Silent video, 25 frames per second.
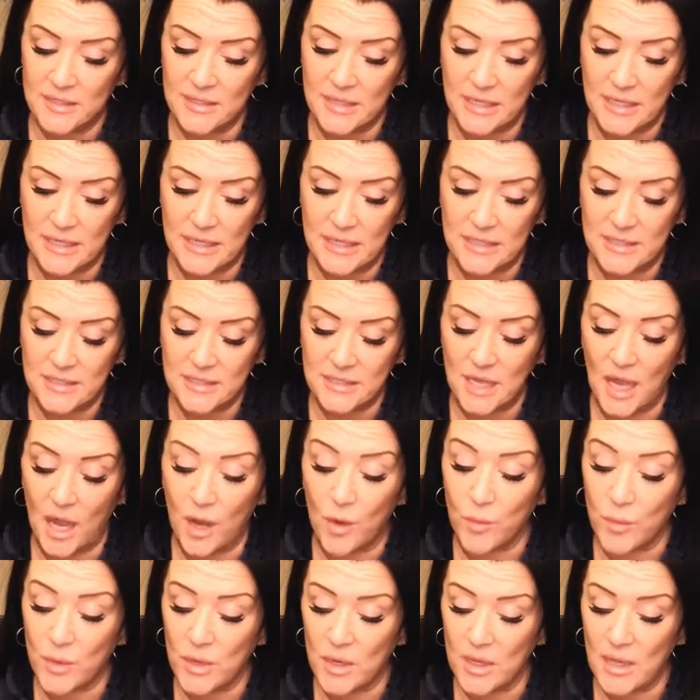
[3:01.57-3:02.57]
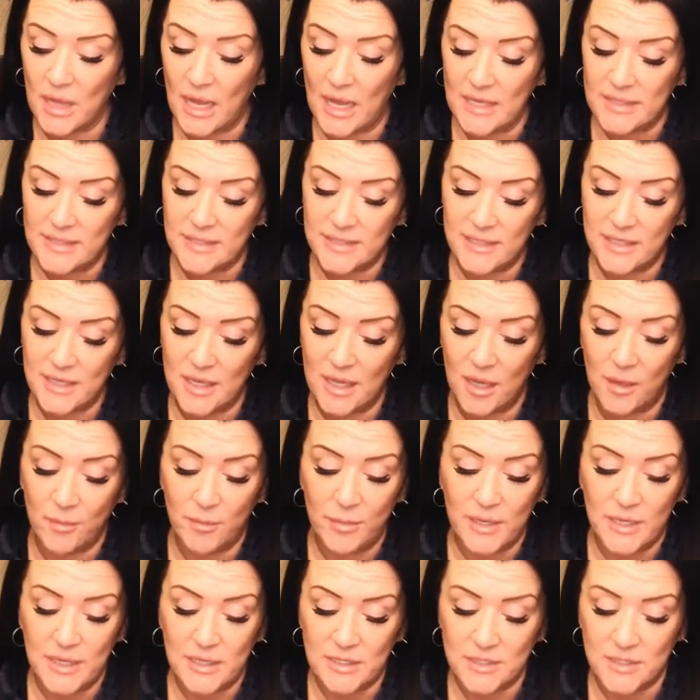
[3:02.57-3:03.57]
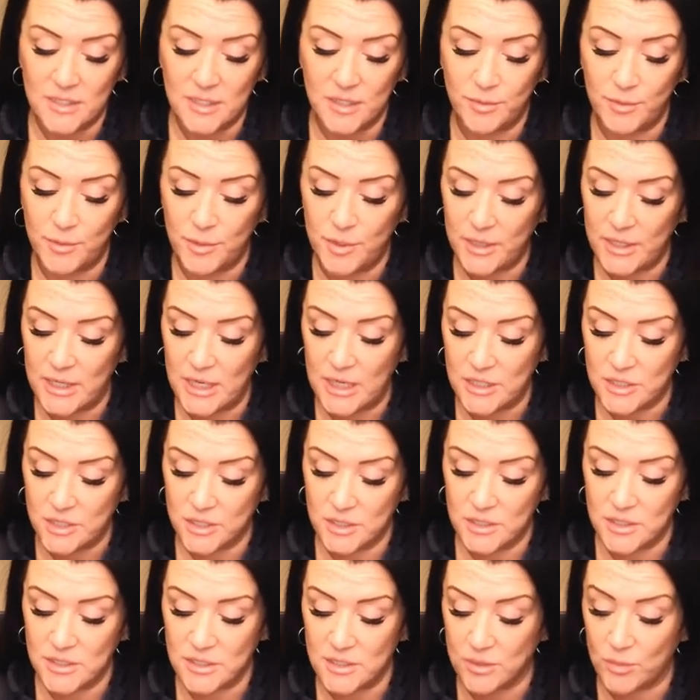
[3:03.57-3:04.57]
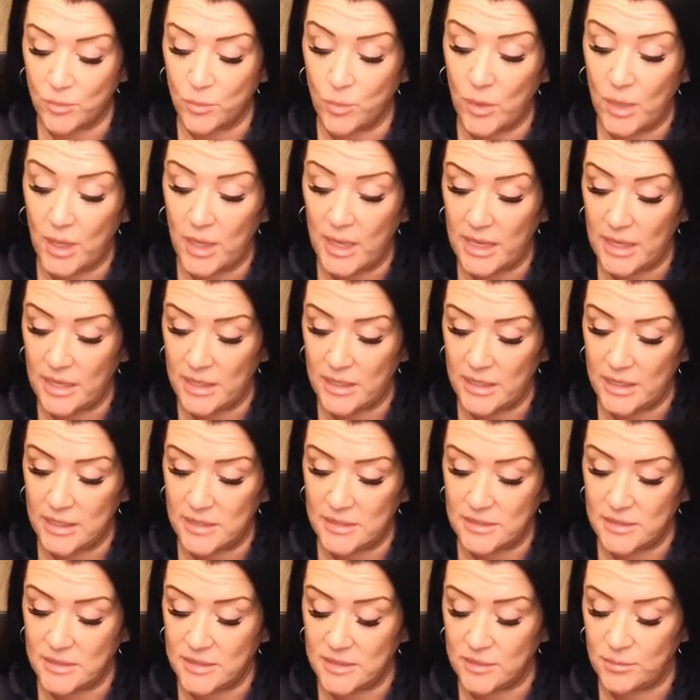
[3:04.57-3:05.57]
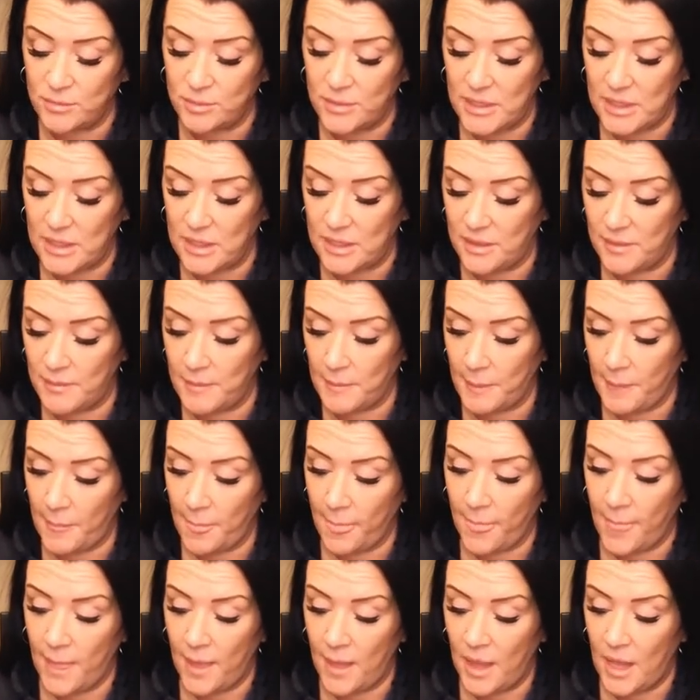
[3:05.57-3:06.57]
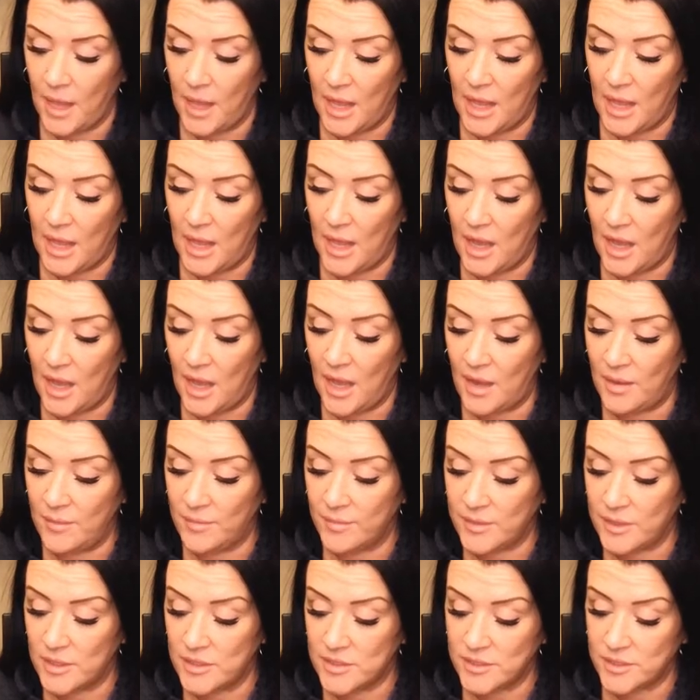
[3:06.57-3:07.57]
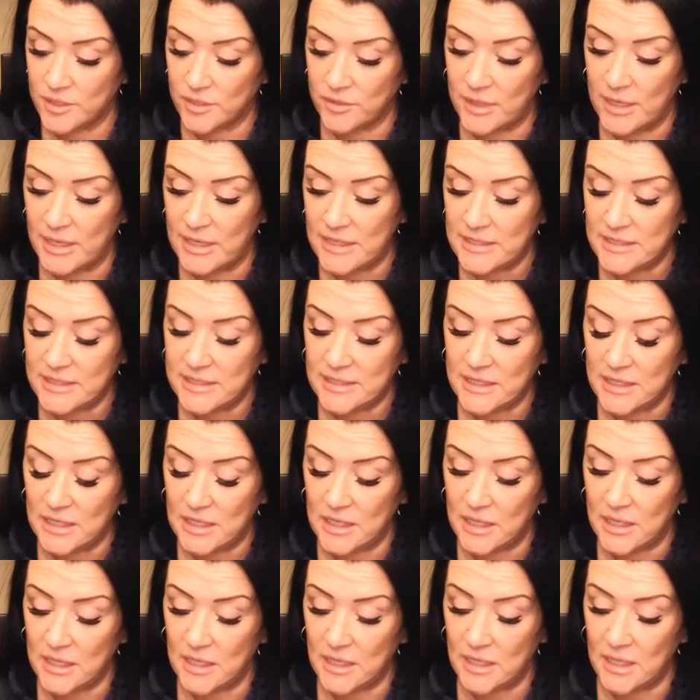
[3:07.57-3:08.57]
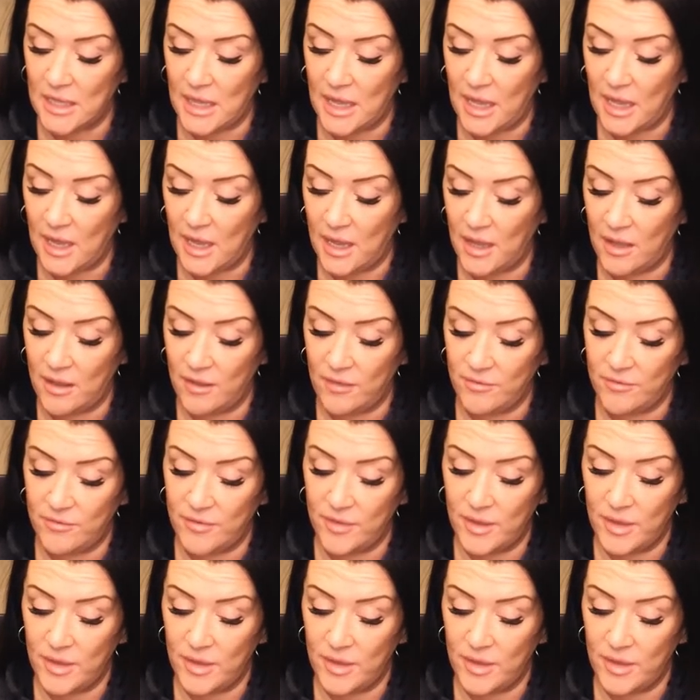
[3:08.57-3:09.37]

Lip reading: and he's not realizing it because the communication isn't what it needs to be. There's a great deal of